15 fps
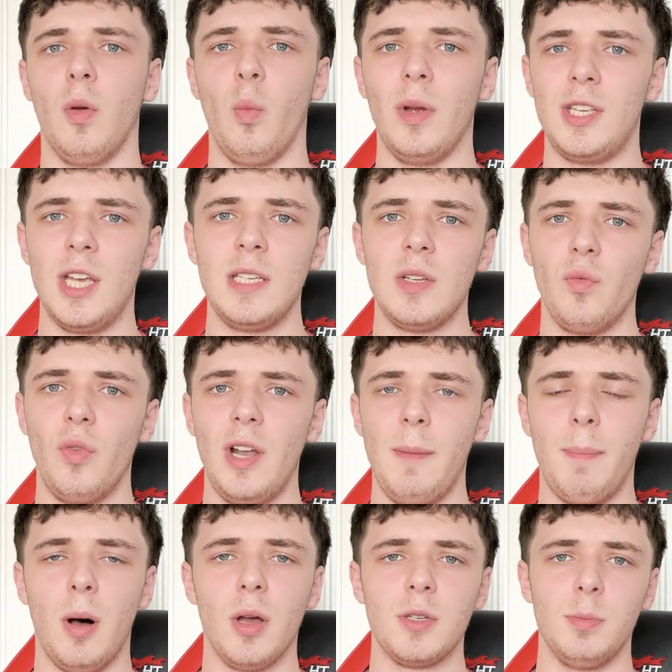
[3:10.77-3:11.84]
which isn't really
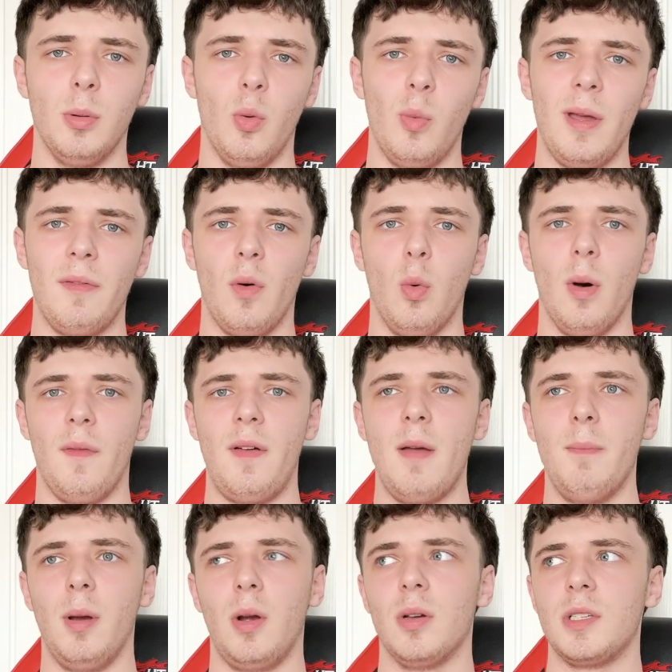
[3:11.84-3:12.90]
possible with
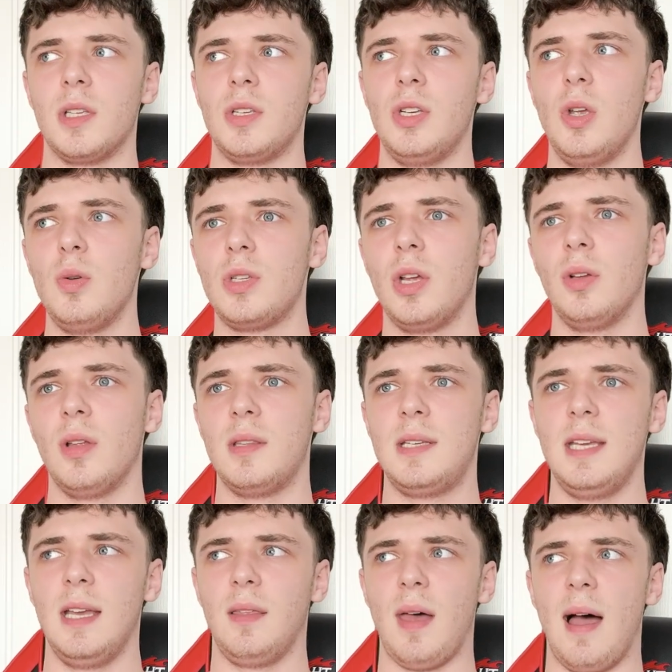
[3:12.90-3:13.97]
OFM, because it's usually going
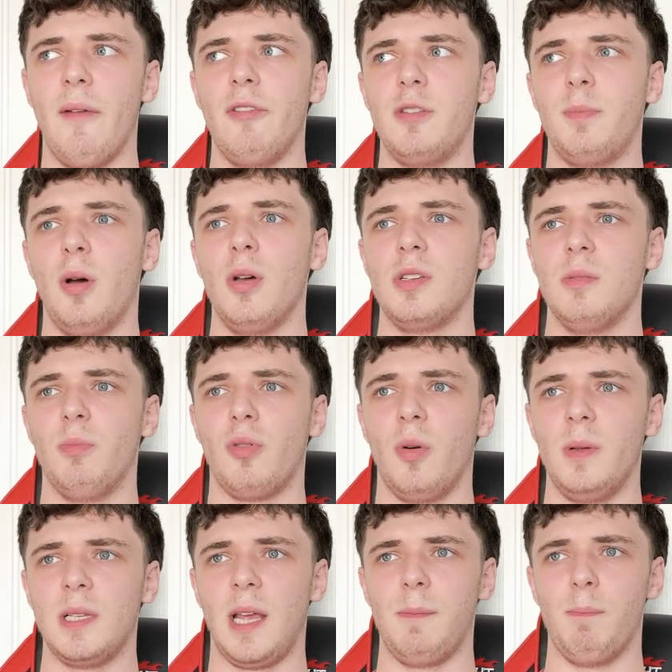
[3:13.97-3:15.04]
to take the average person
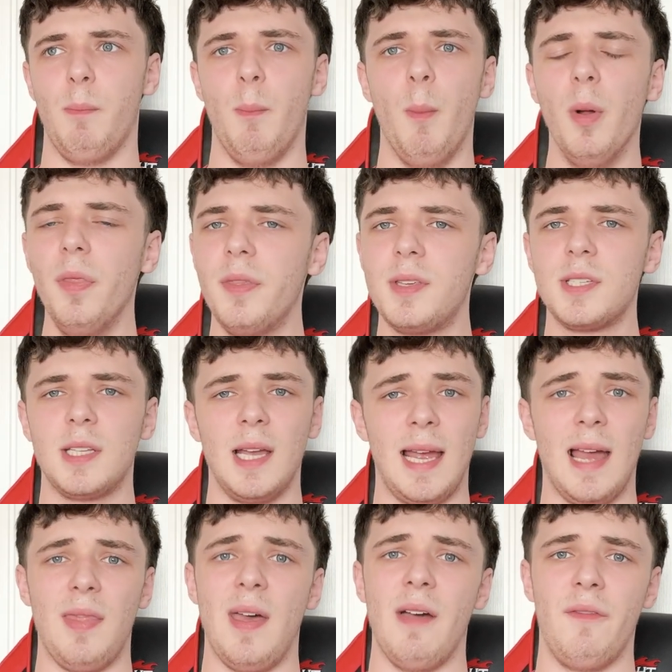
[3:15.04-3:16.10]
probably like months to
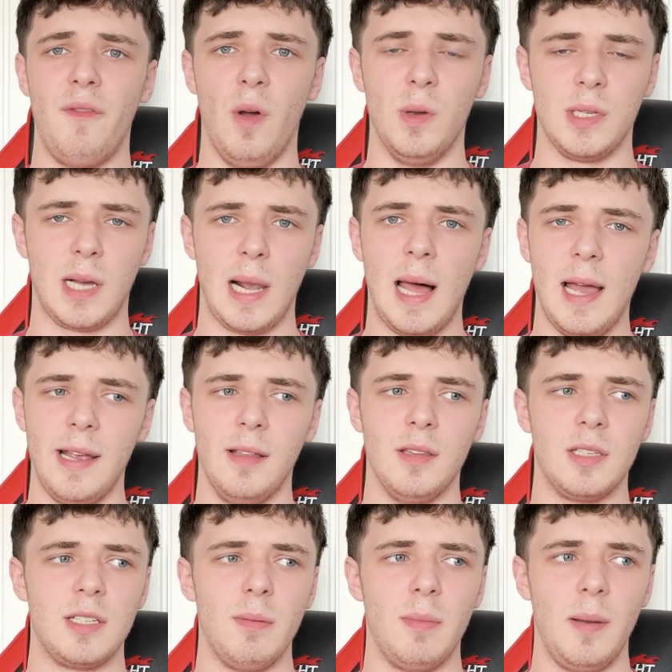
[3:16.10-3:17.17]
get their first client,
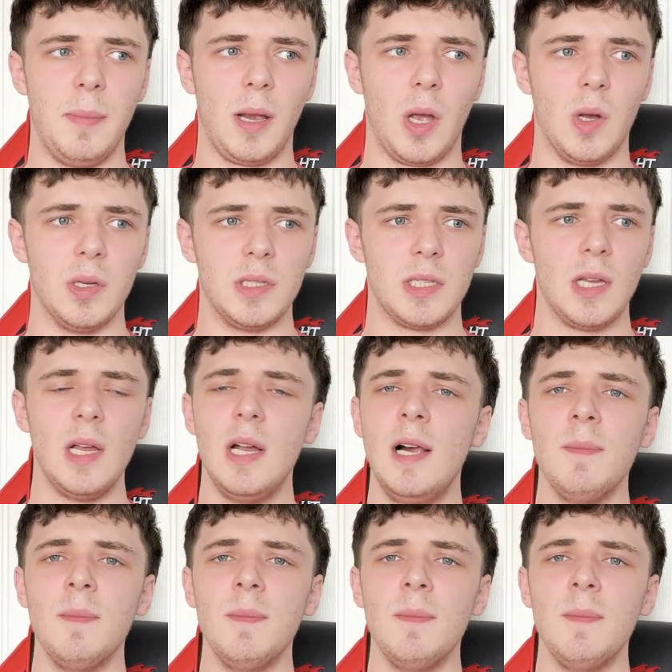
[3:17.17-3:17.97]
simply because